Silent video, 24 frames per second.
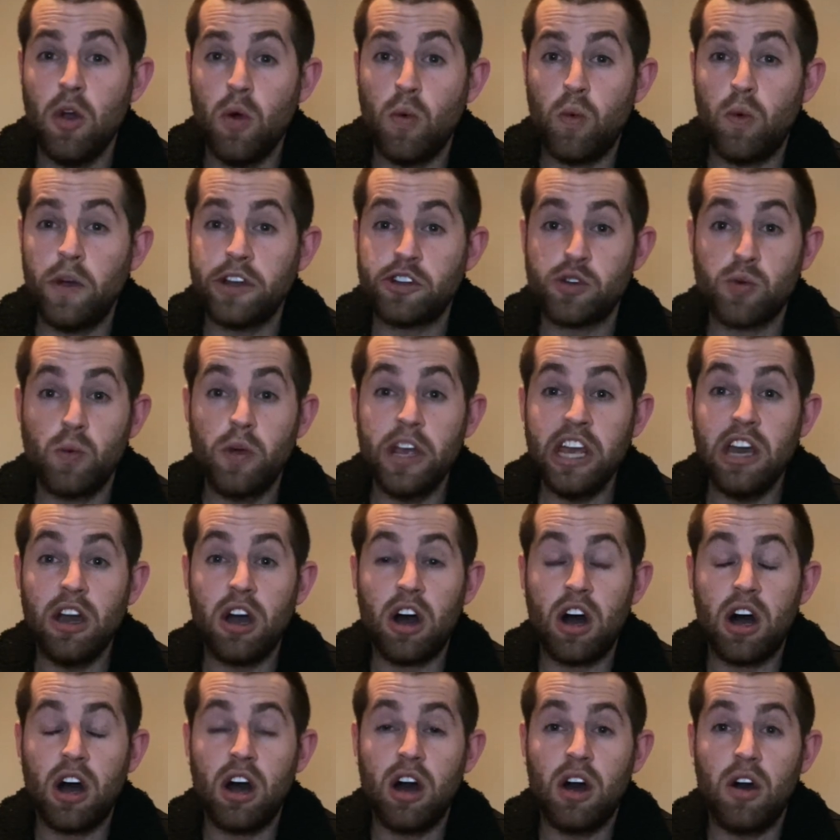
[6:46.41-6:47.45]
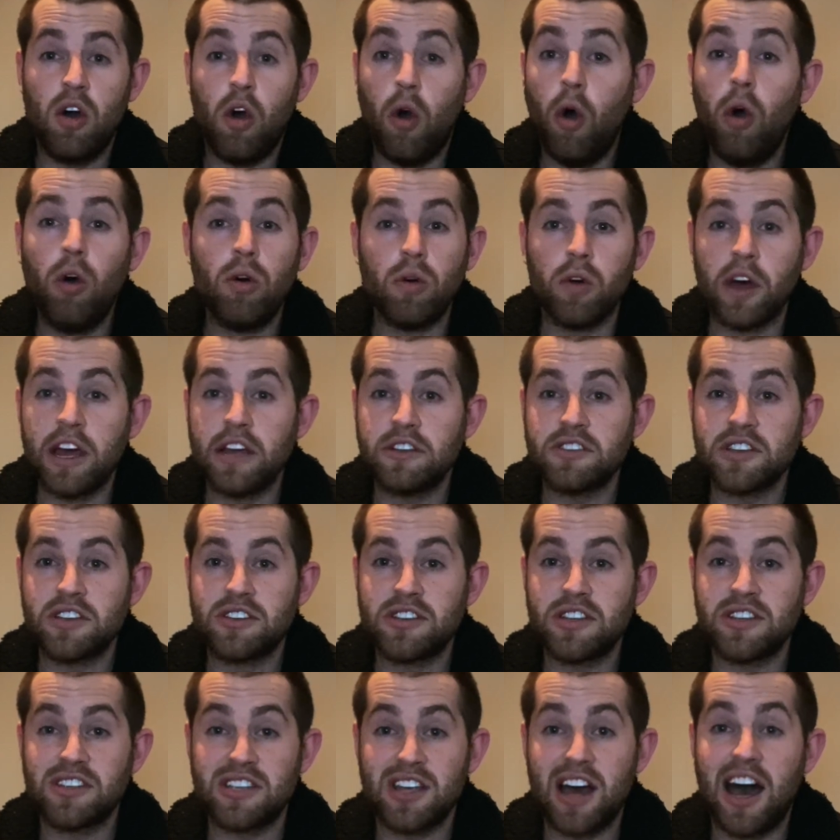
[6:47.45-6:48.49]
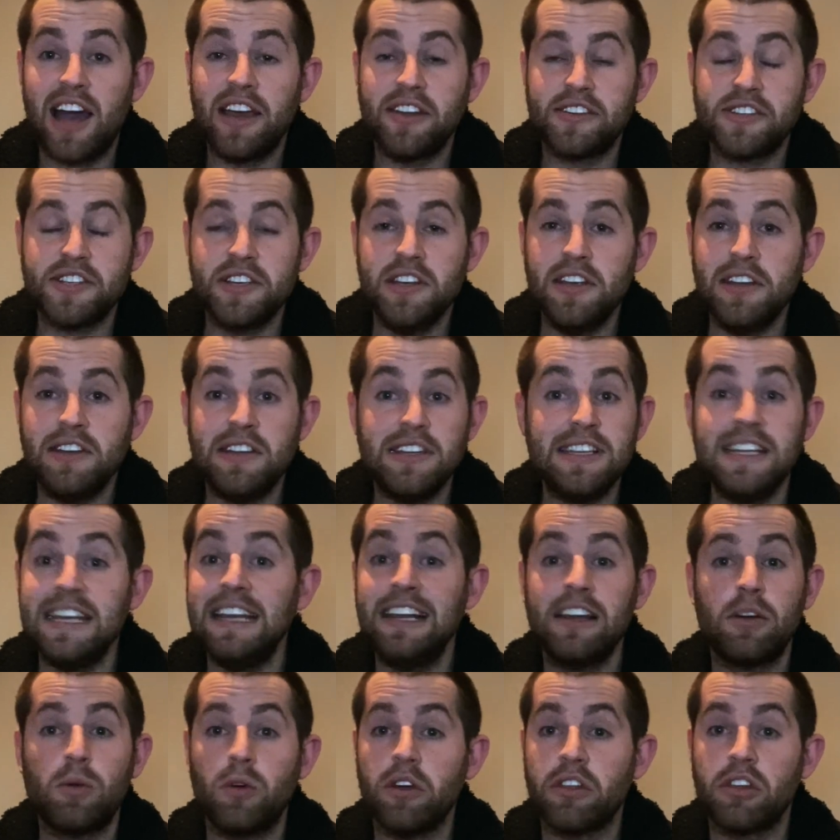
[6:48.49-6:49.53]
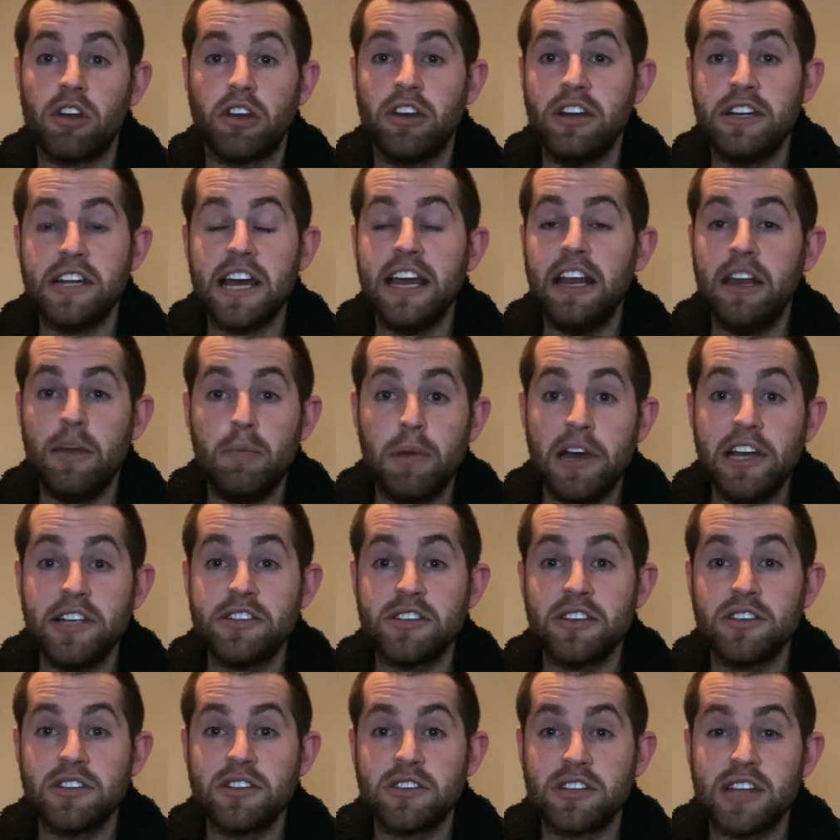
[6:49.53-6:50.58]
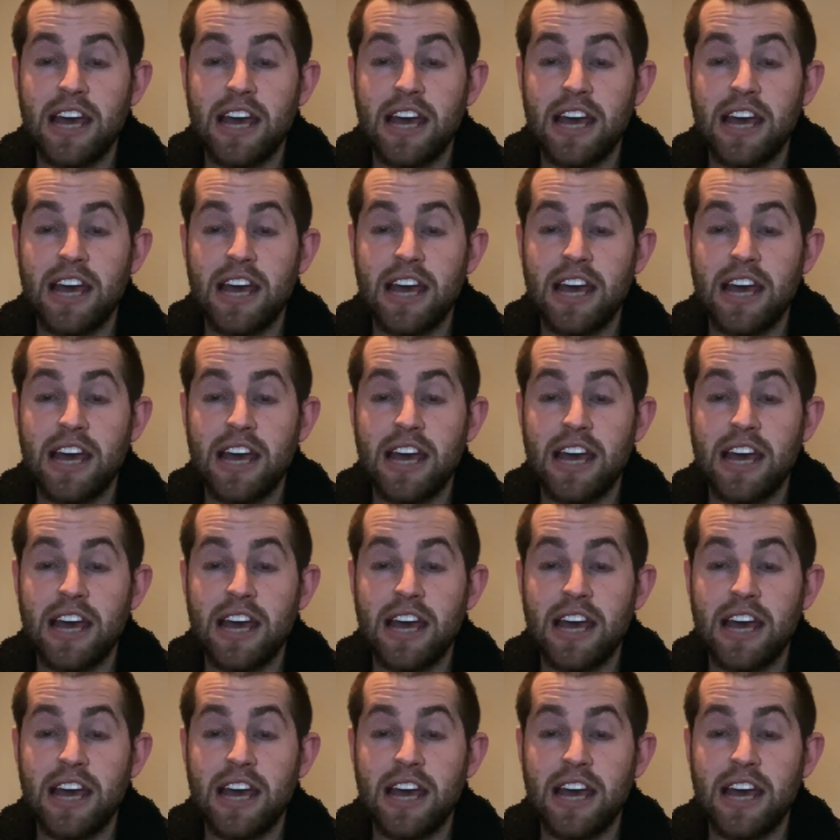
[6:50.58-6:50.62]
which we are all as a society dealing with on a daily basis.